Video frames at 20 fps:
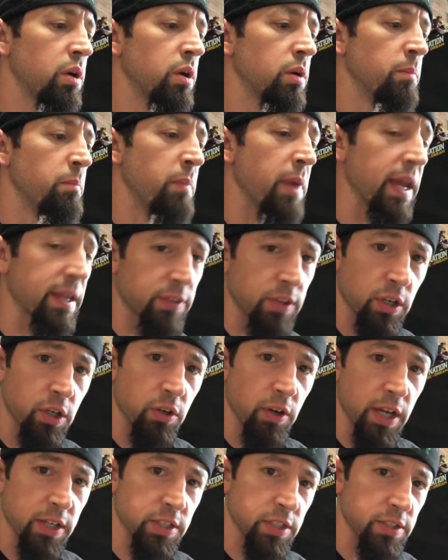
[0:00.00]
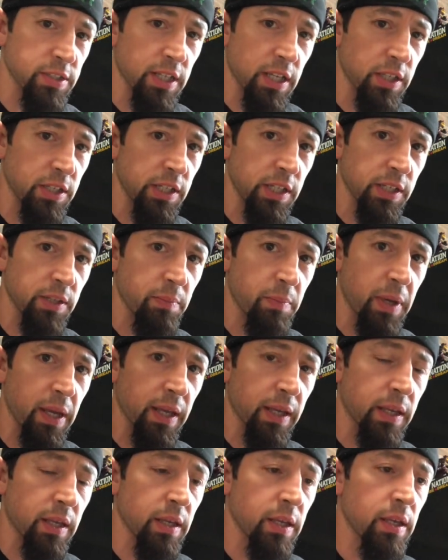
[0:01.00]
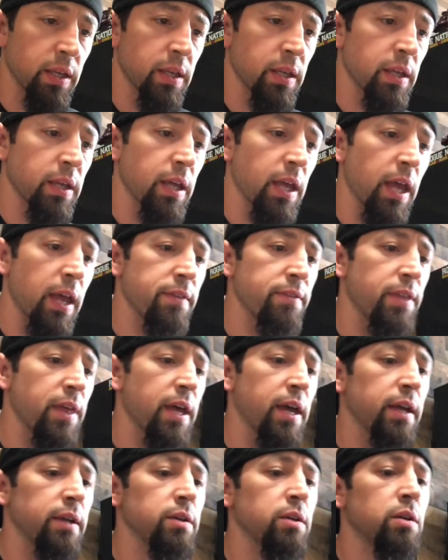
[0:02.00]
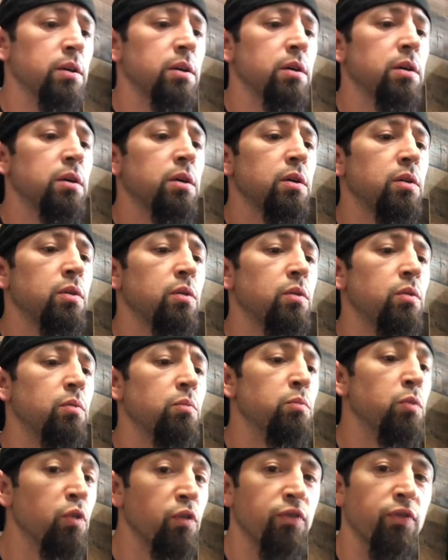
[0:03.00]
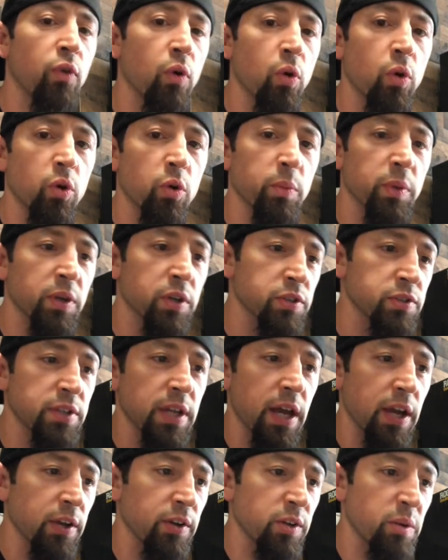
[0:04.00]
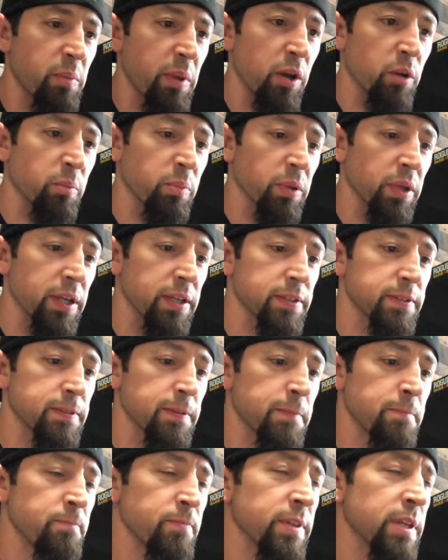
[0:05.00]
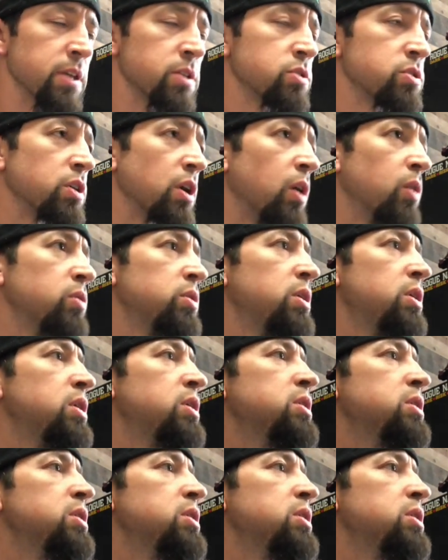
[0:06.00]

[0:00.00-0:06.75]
make the corrections that you need to make and then move forward, because now you're in a better place. So